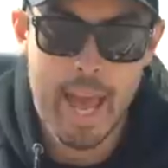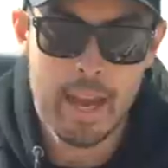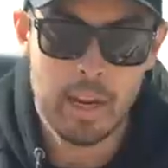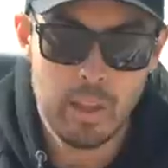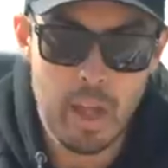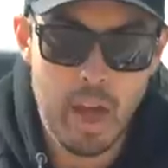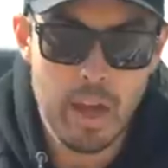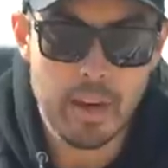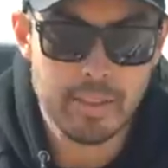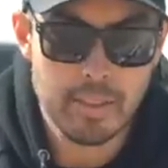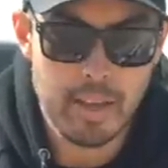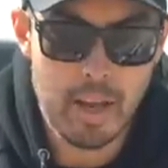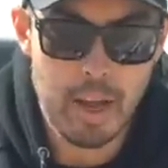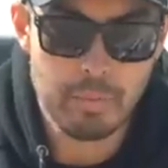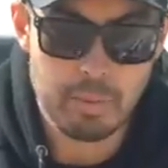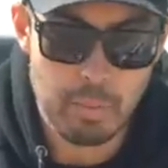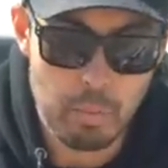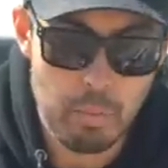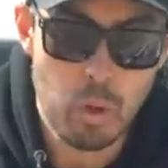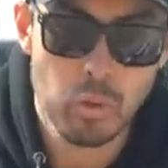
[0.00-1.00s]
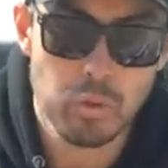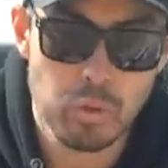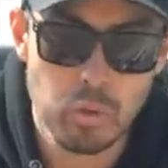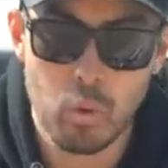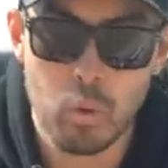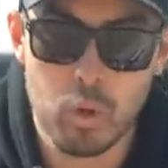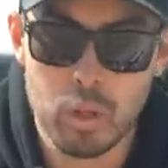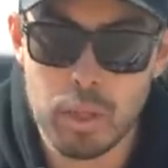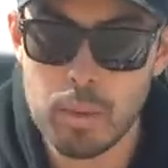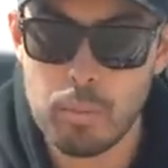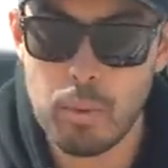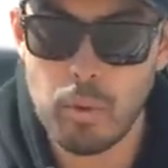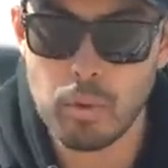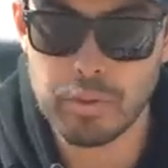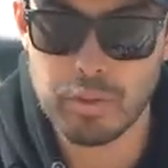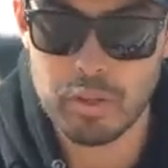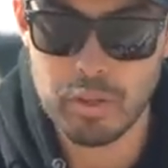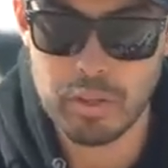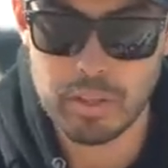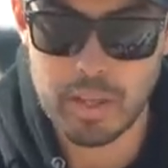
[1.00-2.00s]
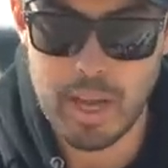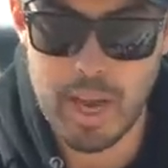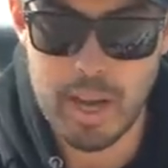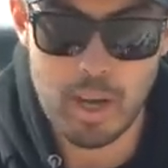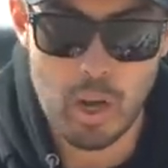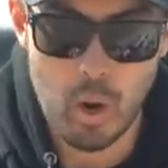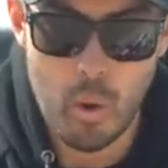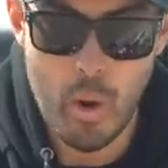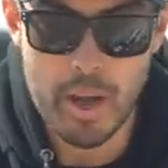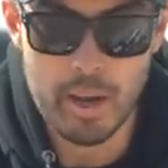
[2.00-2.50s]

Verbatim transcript: and a lot of times most dual clip holsters kind of go